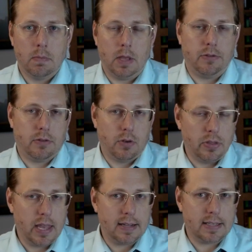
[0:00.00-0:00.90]
It's good
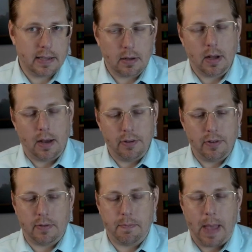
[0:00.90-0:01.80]
that it's illegal. Obviously,
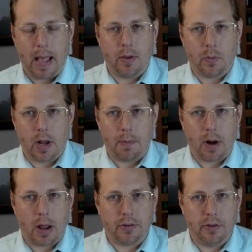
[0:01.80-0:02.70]
it's bad that we're not
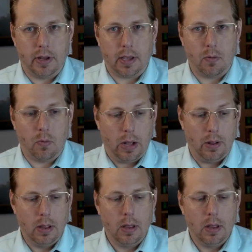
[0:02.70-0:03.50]
prosecuting it well.